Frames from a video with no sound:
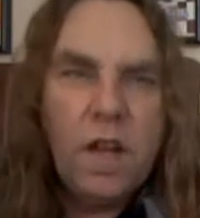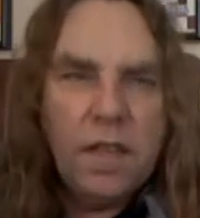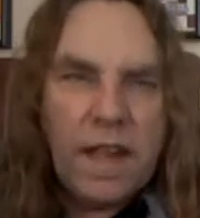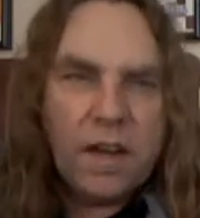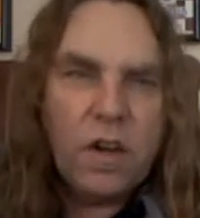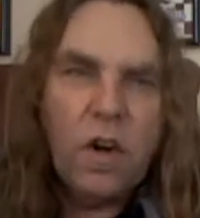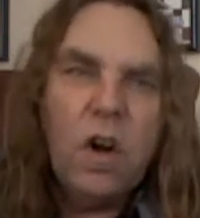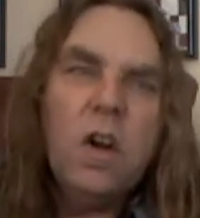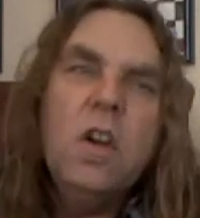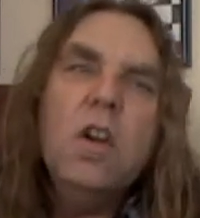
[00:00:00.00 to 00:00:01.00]
that
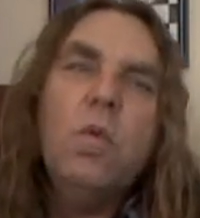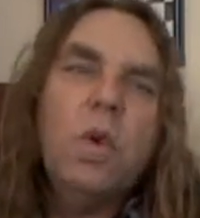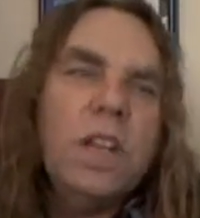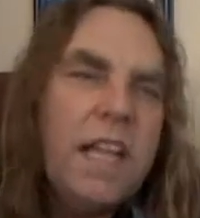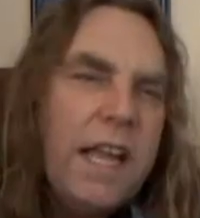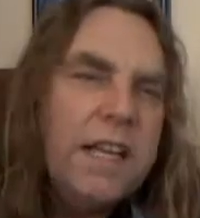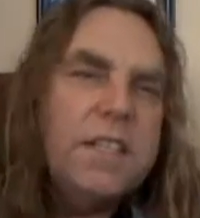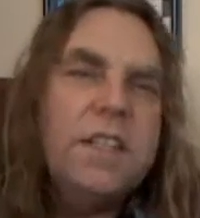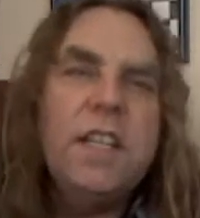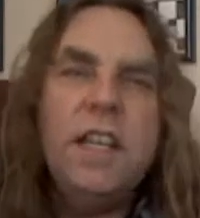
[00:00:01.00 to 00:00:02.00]
occur
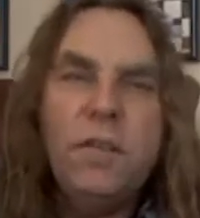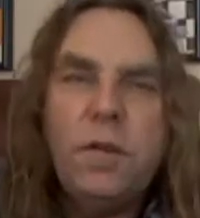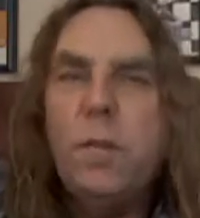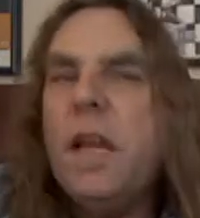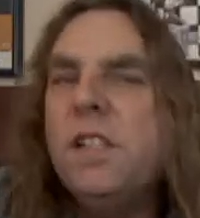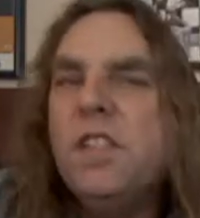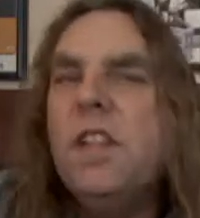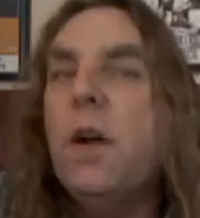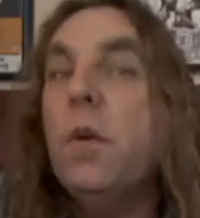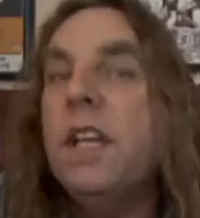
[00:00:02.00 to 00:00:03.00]
related to the
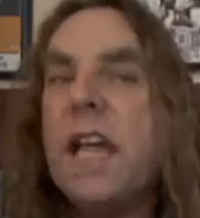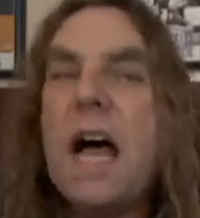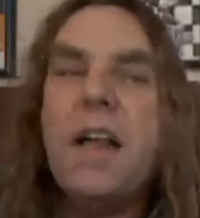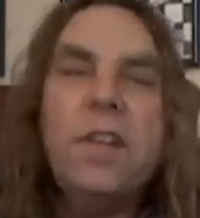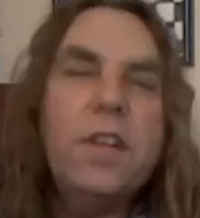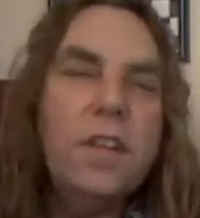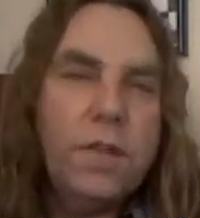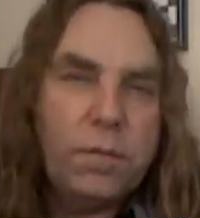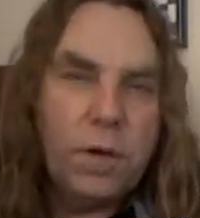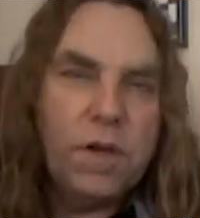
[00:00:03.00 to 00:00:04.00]
information that we gathered in
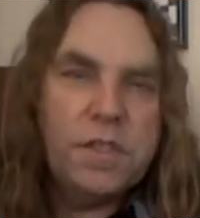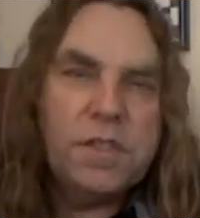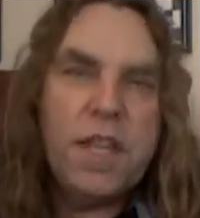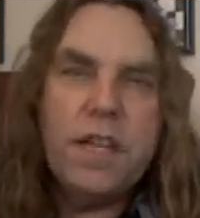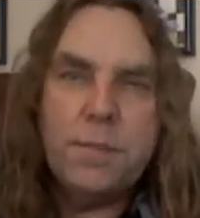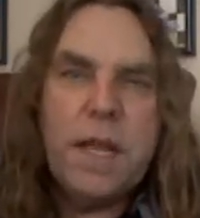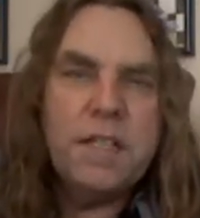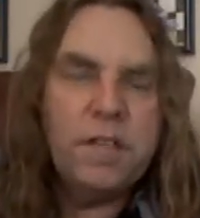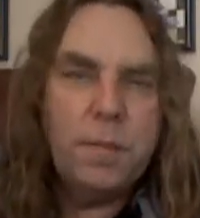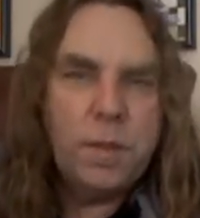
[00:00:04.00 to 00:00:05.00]
the first stage,
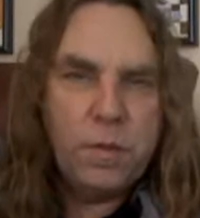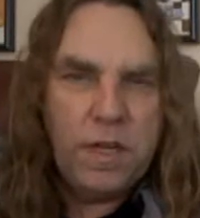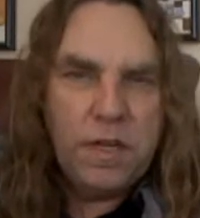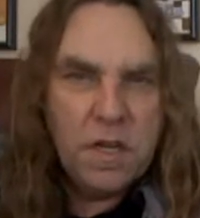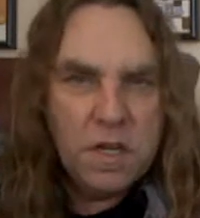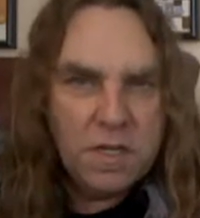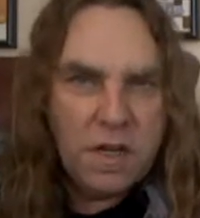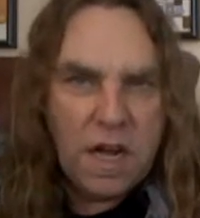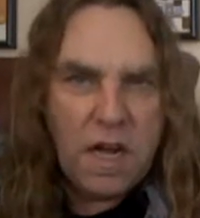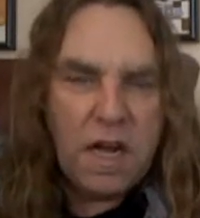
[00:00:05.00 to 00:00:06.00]
basically between
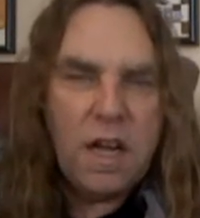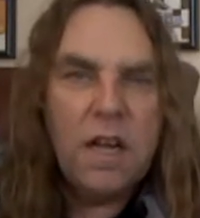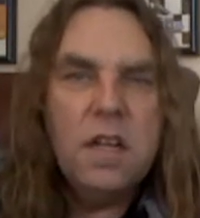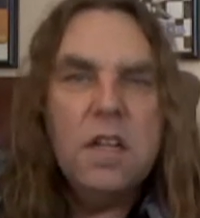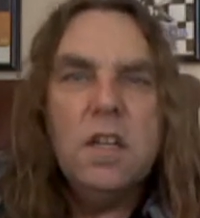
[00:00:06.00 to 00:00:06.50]
the